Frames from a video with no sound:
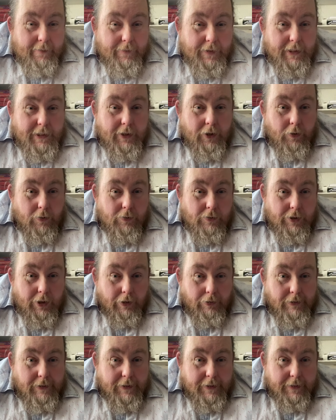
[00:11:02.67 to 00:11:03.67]
this old
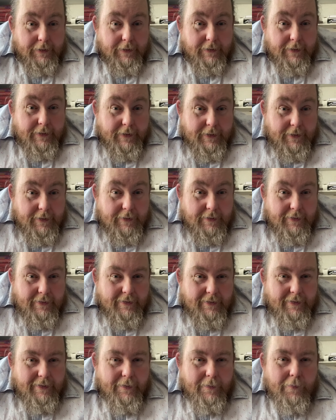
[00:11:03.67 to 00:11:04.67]
nonsense,
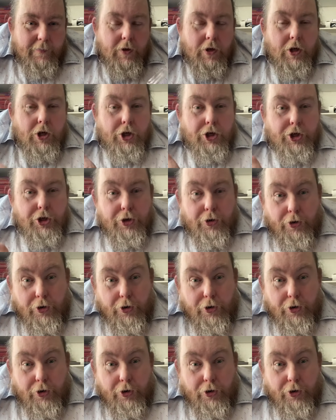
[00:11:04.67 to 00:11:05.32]
you